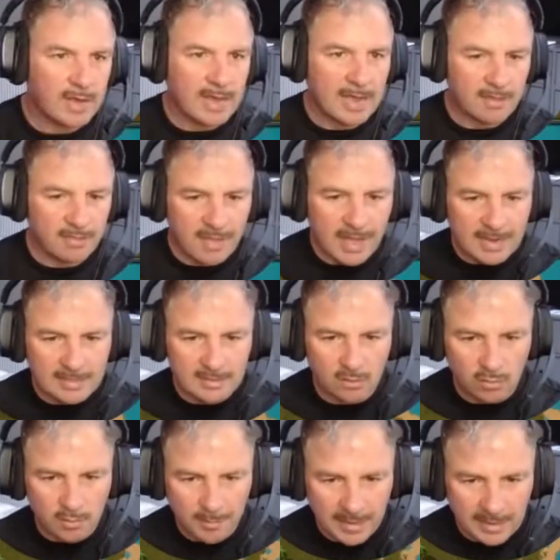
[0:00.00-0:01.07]
and that is
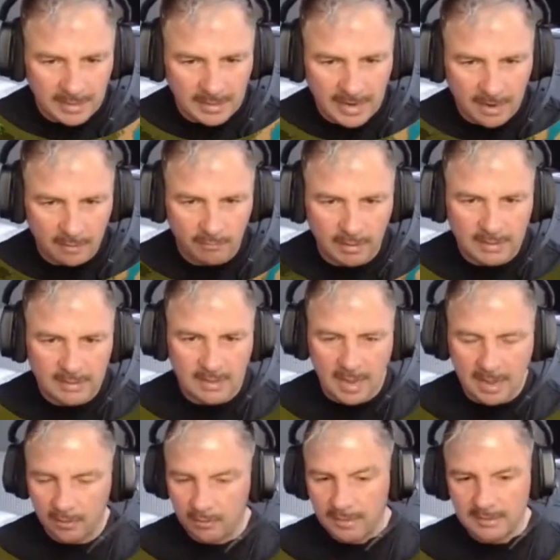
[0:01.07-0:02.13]
automated now.
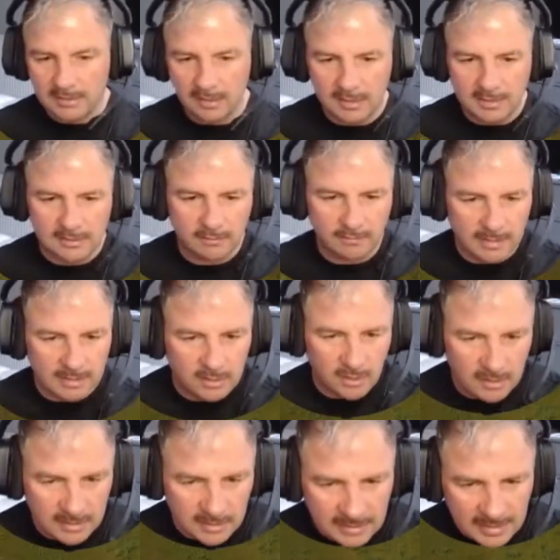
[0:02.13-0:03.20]
Green science and red
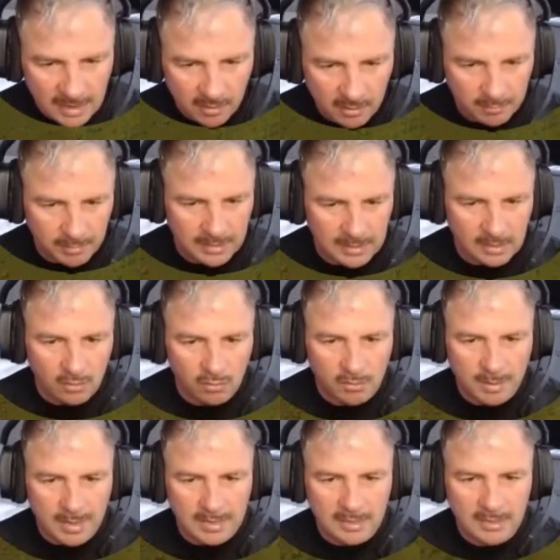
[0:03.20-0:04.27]
science is now completely
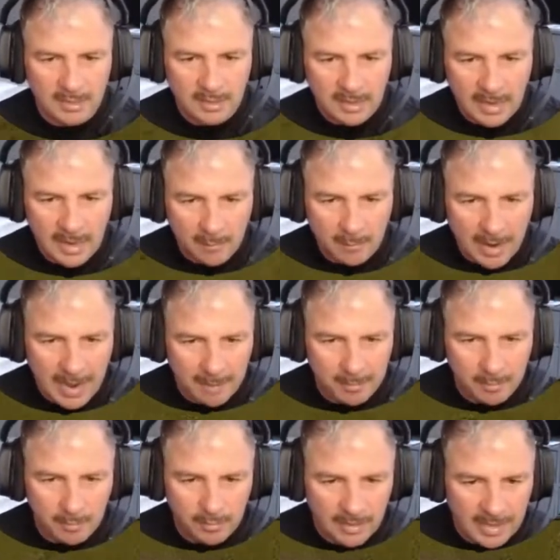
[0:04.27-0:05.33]
automated, and we're happy
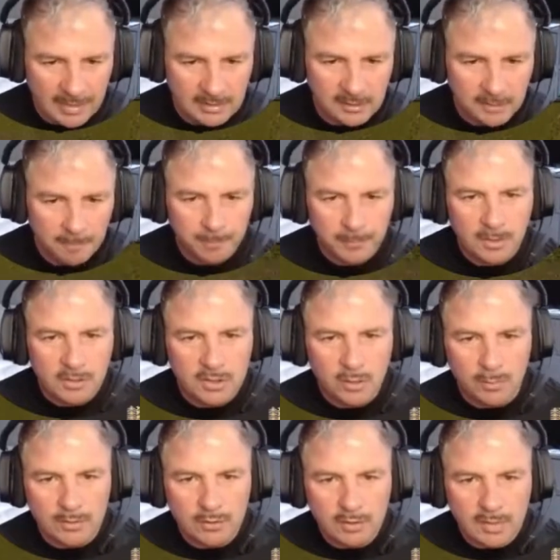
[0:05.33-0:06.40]
with that. So
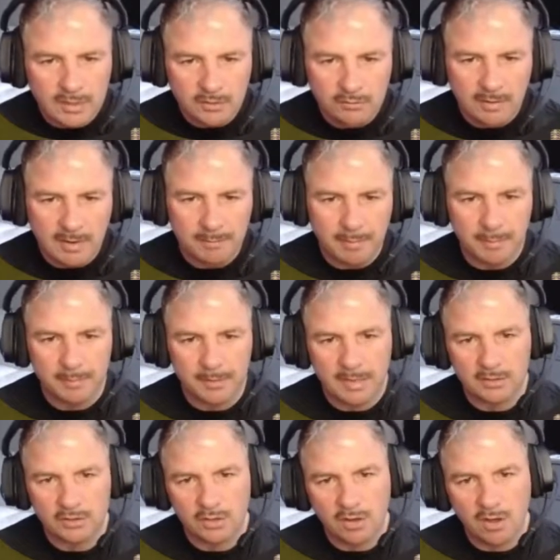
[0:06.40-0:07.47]
we do need to ramp up
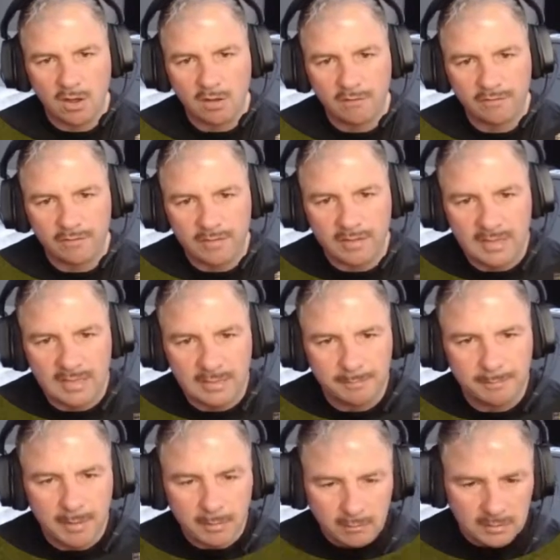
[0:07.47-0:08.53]
production of the
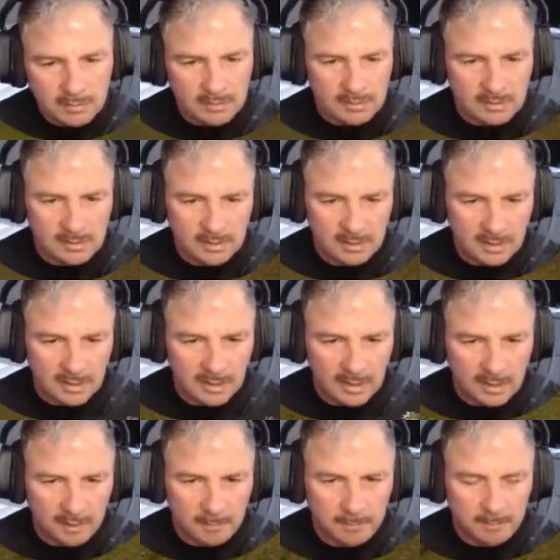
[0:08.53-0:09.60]
belts,
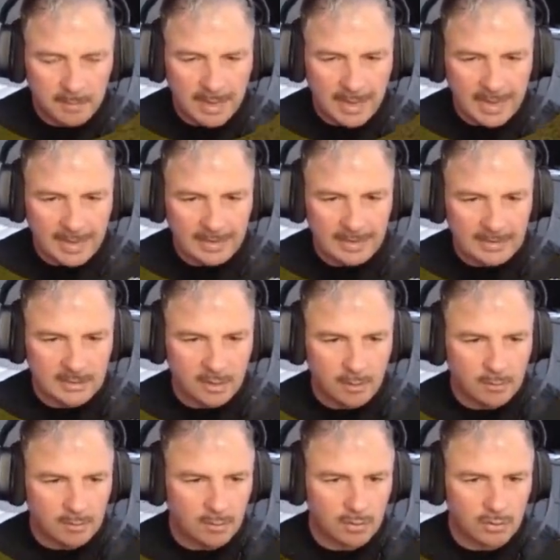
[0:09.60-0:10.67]
and let's go
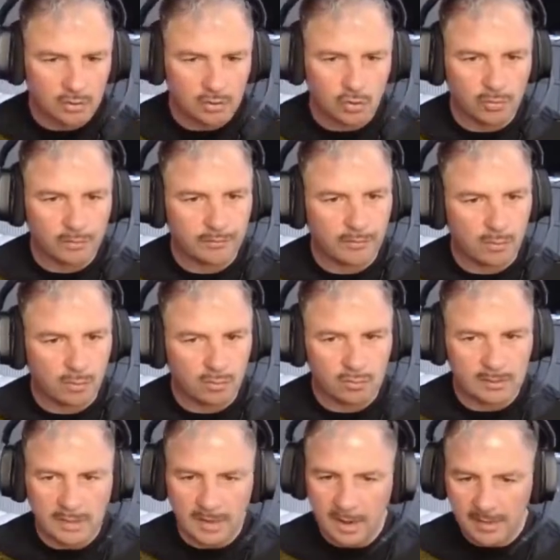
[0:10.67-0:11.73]
and look at
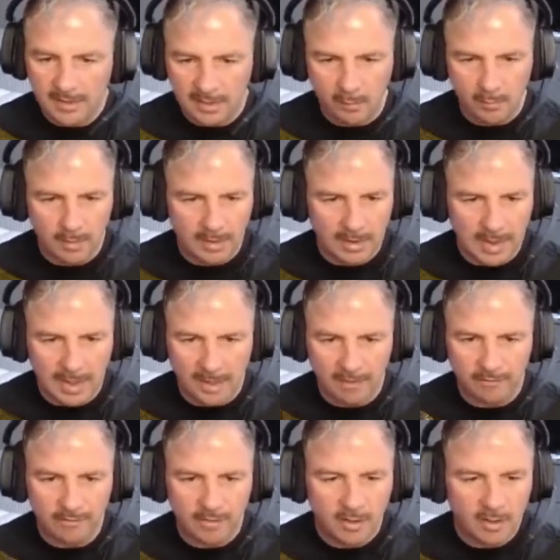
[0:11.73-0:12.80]
shortfalls. And I think we're going to have,